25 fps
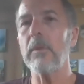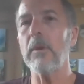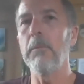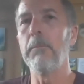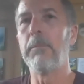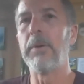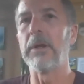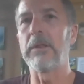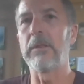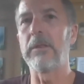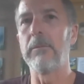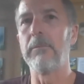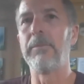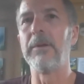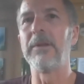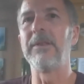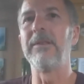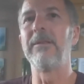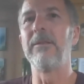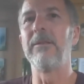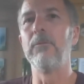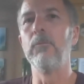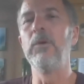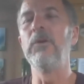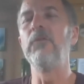But
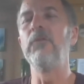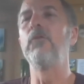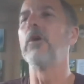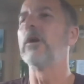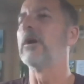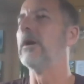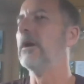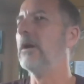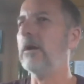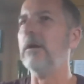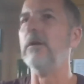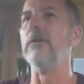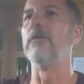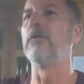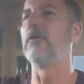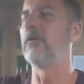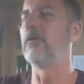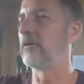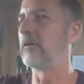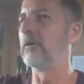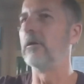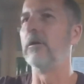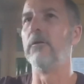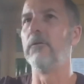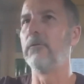we've got a
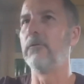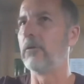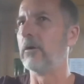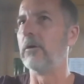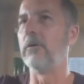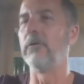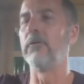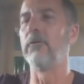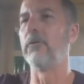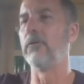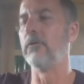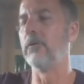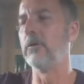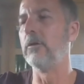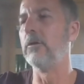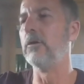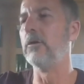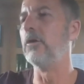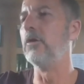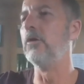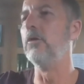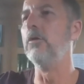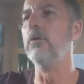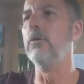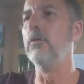list of
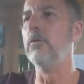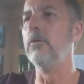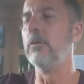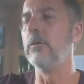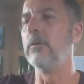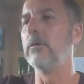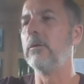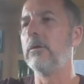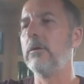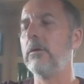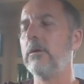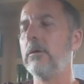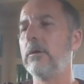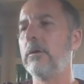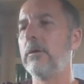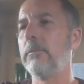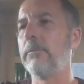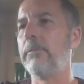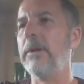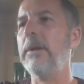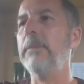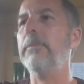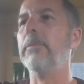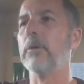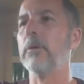new
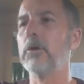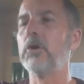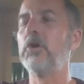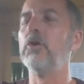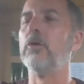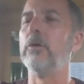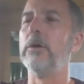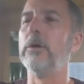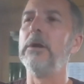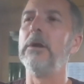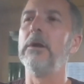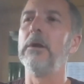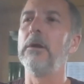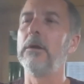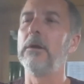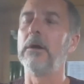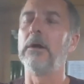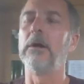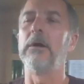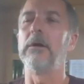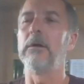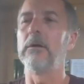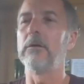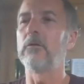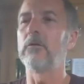people joining.
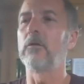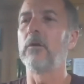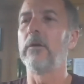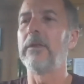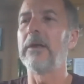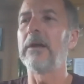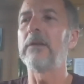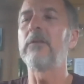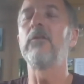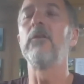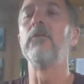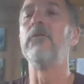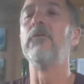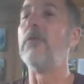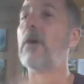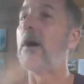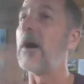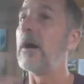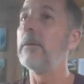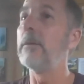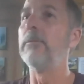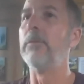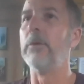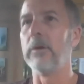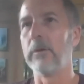So that's a
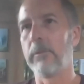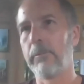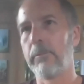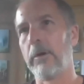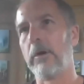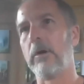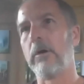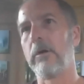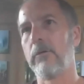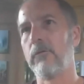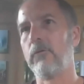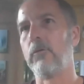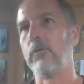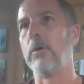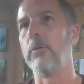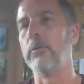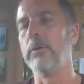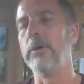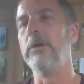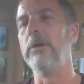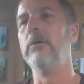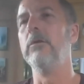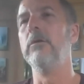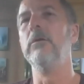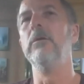vibrant part of what we
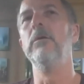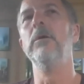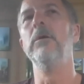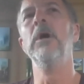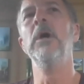do.